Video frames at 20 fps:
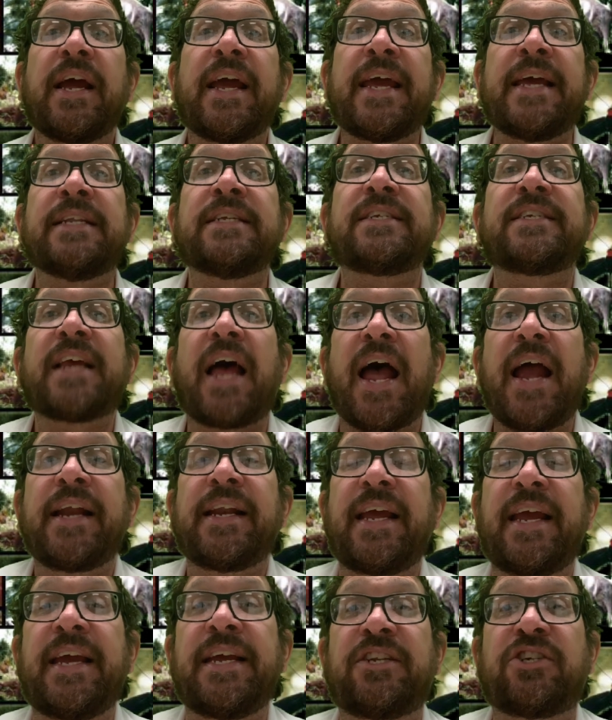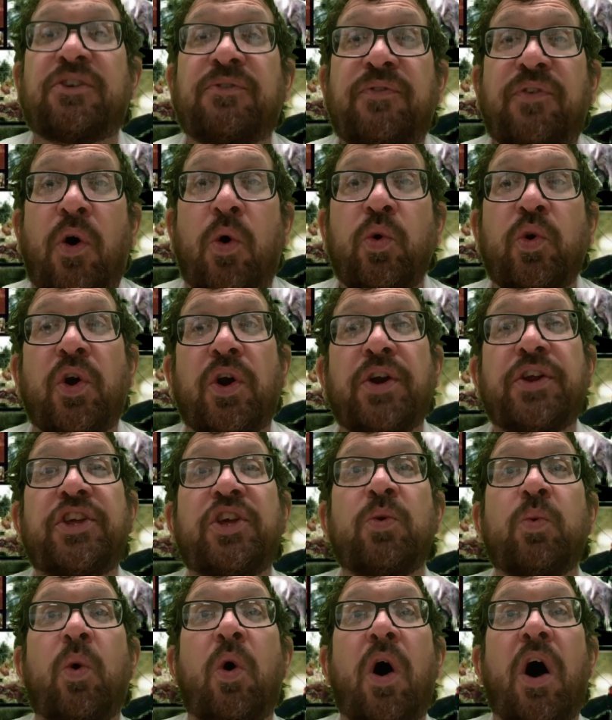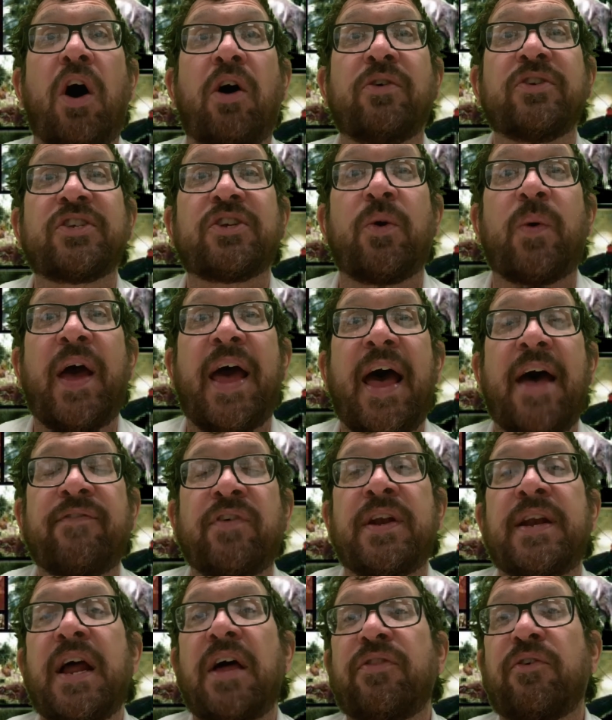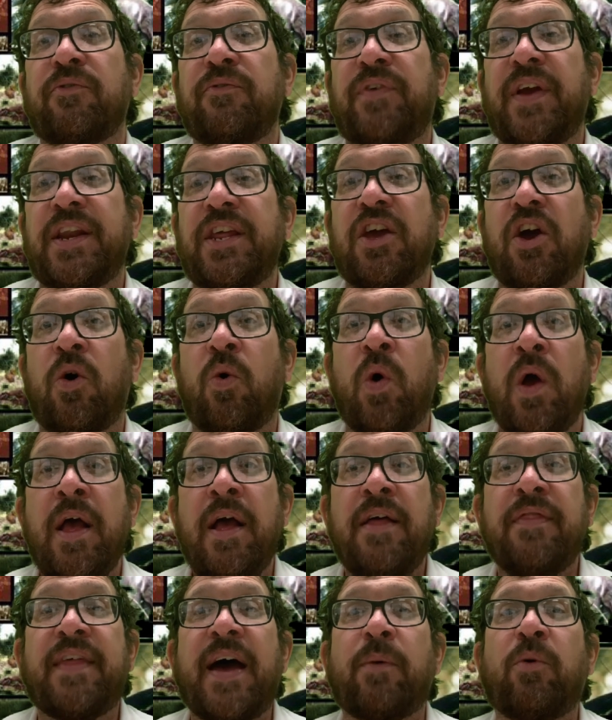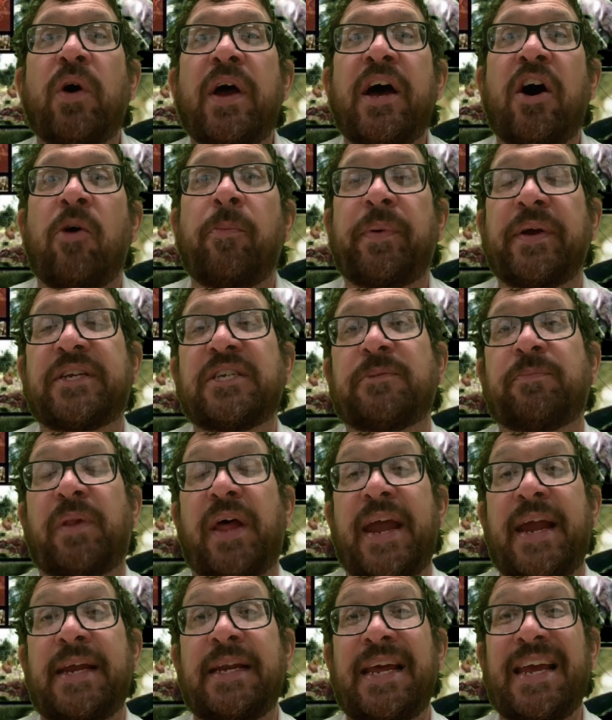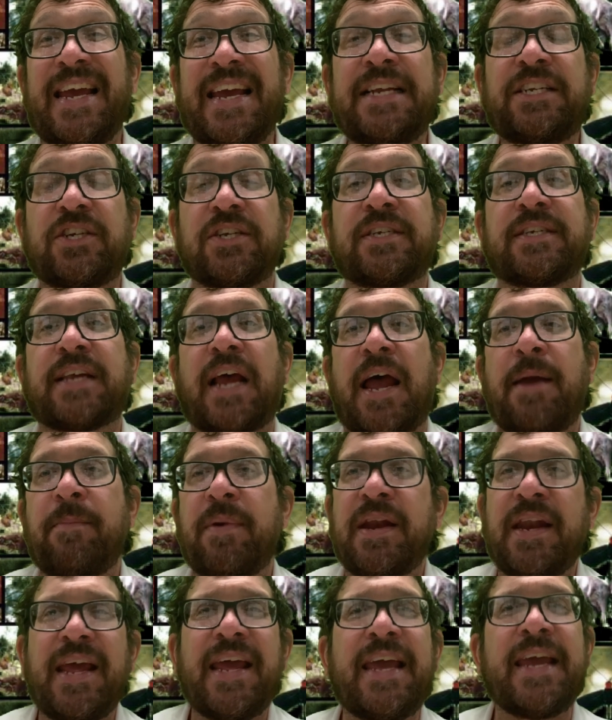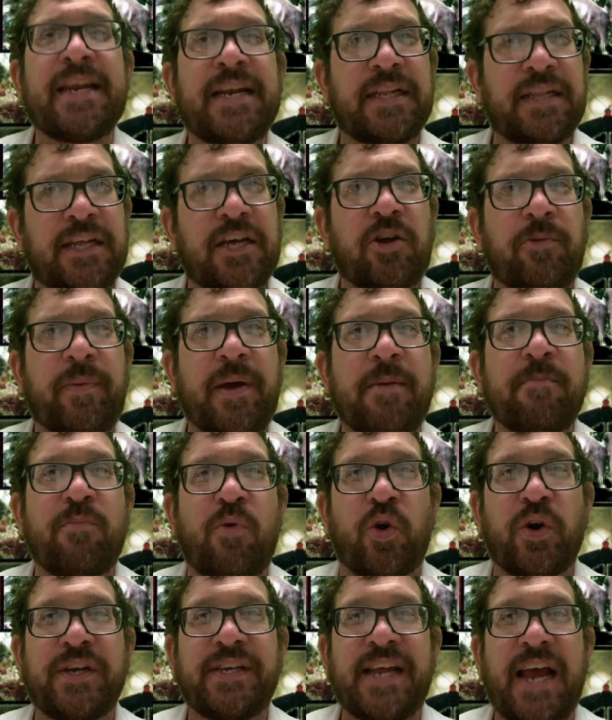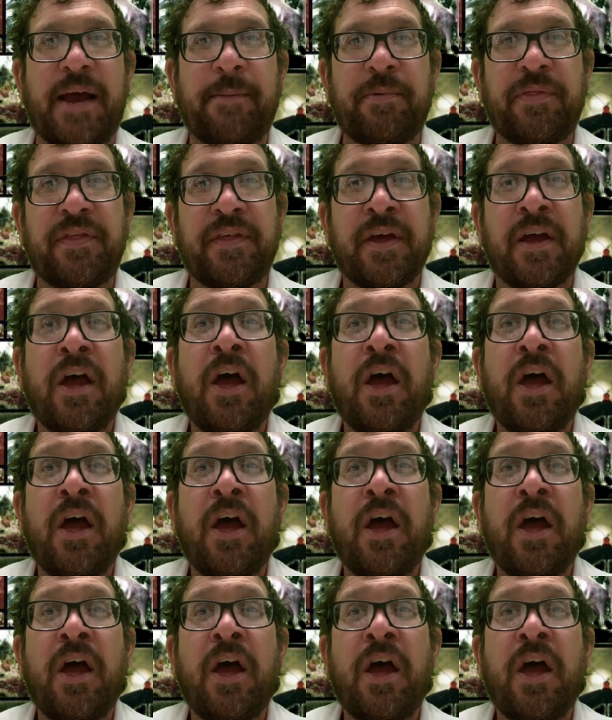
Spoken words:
Inside each folder, you will also have another video that will help explain each assignment in a little bit more depth.